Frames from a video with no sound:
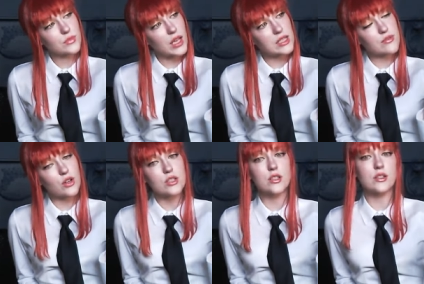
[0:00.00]
As far
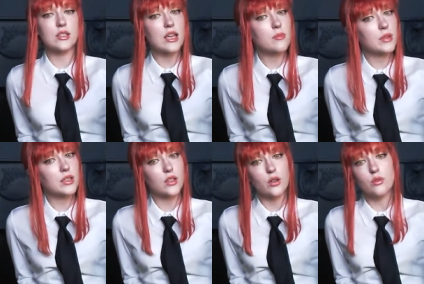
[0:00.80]
as
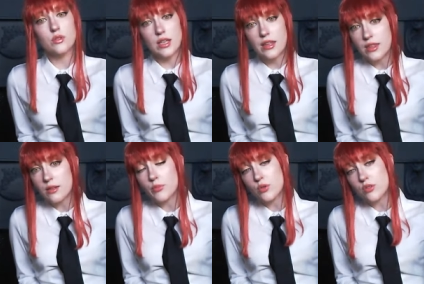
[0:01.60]
entertainment goes, I
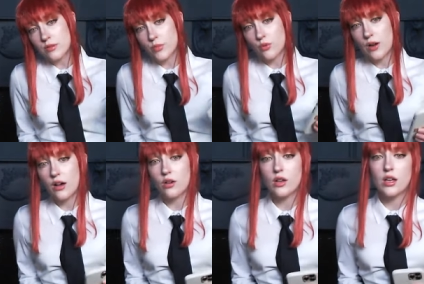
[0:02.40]
think boosting
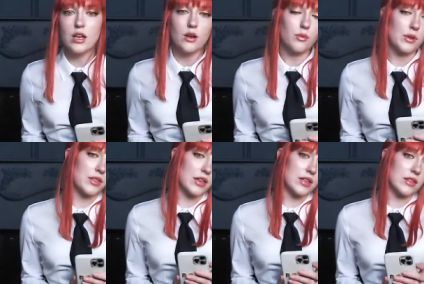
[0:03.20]
morale
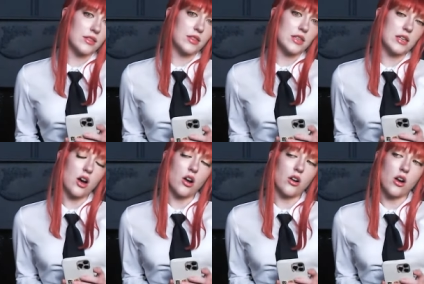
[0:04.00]
within
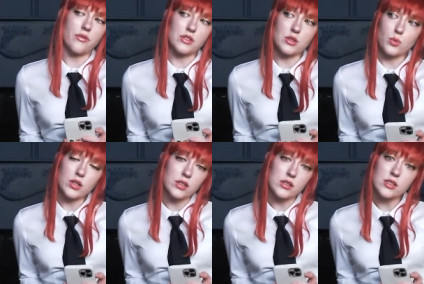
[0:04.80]
our office
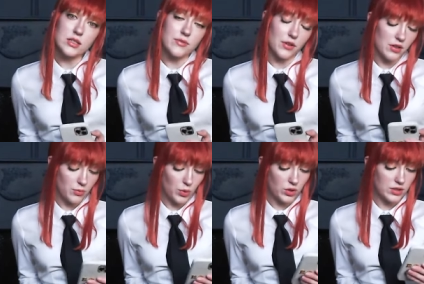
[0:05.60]
workers is very
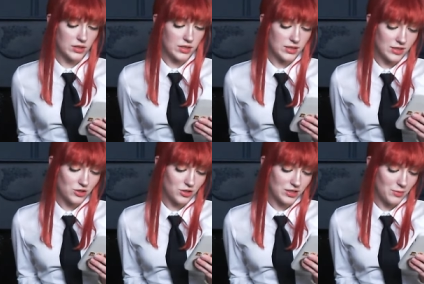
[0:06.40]
important, and
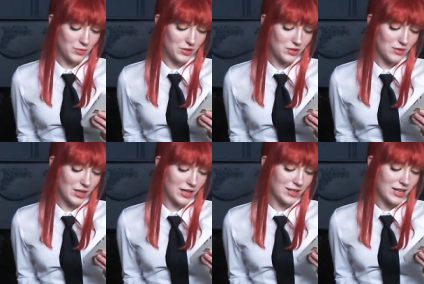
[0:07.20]
Denji is able to do
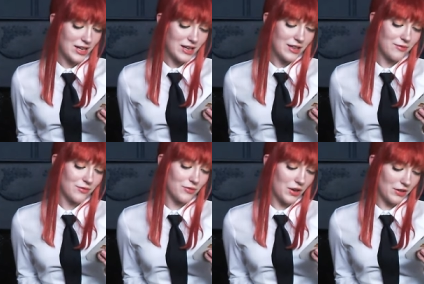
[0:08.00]
that
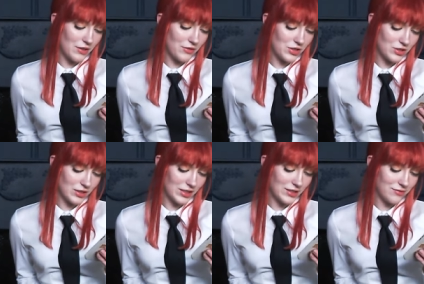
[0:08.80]
very
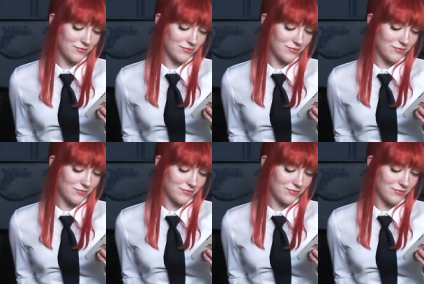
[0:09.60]
efficiently.